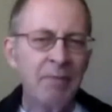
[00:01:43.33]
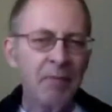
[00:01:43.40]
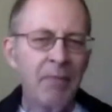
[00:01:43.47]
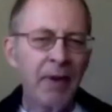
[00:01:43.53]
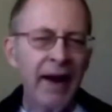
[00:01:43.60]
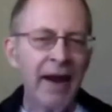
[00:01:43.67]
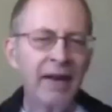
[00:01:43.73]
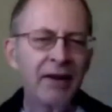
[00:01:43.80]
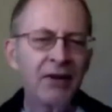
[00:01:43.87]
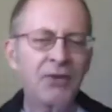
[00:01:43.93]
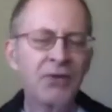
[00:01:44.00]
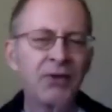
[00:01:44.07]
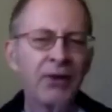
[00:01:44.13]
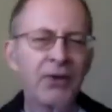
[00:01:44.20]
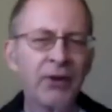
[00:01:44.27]

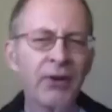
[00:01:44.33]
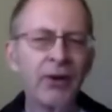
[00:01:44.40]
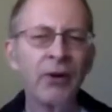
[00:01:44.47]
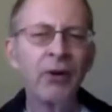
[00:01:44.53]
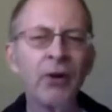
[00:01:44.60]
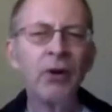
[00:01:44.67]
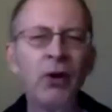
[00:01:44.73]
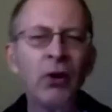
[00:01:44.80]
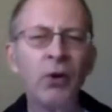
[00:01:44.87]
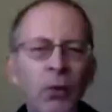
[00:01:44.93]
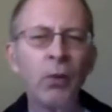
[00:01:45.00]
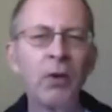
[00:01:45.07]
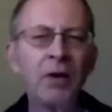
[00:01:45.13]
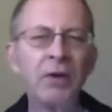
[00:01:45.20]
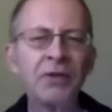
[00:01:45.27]
Bannister
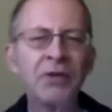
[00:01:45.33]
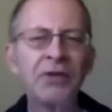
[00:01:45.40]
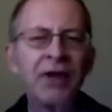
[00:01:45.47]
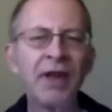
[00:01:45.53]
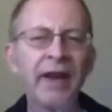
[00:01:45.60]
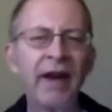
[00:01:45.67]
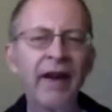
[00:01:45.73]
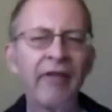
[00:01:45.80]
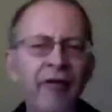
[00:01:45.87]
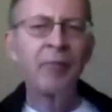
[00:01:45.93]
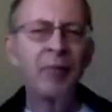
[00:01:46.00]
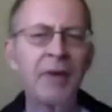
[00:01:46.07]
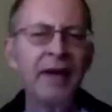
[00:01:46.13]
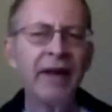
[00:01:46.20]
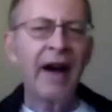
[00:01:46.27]
was the
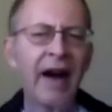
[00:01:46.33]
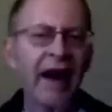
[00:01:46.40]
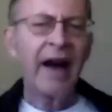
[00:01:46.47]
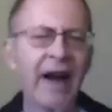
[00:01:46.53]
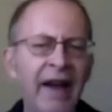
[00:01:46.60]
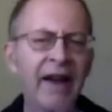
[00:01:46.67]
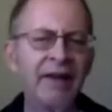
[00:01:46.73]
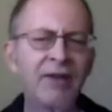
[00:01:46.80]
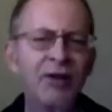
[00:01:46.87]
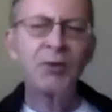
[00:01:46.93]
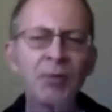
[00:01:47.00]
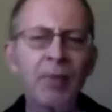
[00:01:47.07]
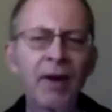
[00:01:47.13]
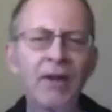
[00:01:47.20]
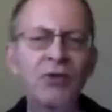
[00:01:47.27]
FBI
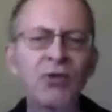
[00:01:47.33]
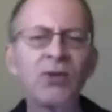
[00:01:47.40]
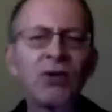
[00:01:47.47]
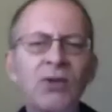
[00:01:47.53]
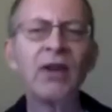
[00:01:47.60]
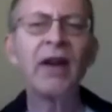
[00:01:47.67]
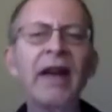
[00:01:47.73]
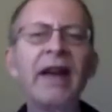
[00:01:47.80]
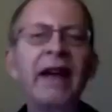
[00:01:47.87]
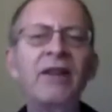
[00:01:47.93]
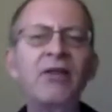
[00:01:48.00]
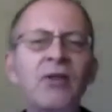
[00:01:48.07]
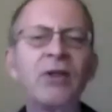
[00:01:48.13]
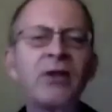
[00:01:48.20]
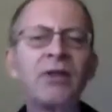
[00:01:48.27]
special
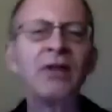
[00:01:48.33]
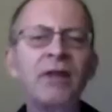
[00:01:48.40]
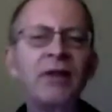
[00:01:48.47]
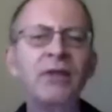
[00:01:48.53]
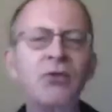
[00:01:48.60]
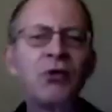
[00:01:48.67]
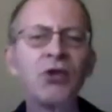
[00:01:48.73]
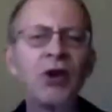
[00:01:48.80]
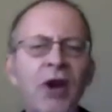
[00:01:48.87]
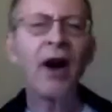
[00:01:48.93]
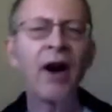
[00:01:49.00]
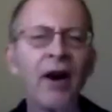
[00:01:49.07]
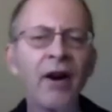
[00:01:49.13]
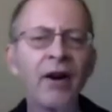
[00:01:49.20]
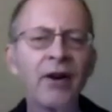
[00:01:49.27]
agent in
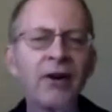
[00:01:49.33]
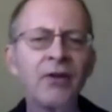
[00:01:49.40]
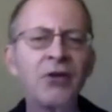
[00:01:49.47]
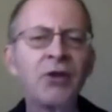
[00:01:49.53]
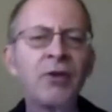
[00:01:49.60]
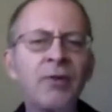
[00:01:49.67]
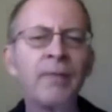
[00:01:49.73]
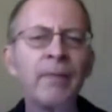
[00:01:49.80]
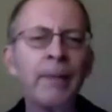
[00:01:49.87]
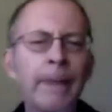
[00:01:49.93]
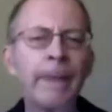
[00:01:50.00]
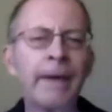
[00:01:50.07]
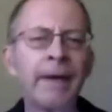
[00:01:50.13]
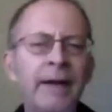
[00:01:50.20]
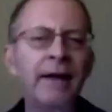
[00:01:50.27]
charge
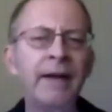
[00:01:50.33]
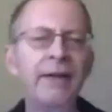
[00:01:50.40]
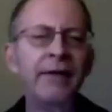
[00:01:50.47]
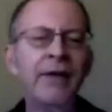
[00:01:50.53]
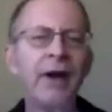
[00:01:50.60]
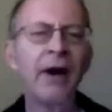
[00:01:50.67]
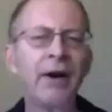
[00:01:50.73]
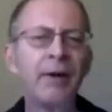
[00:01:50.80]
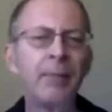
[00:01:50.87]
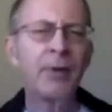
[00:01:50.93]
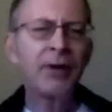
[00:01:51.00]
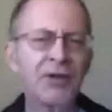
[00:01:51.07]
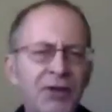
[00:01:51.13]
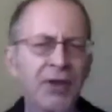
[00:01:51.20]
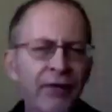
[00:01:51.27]
in the
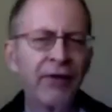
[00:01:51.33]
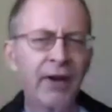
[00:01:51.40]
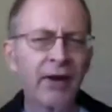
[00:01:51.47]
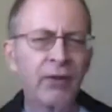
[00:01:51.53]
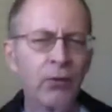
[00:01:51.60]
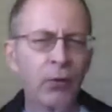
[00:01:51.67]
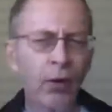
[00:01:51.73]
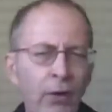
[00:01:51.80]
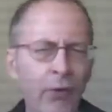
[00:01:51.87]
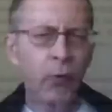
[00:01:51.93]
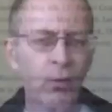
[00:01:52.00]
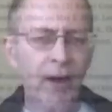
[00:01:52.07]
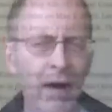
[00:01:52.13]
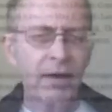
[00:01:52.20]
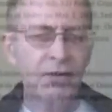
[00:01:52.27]
Pacific
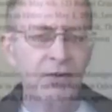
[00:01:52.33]
Northwest.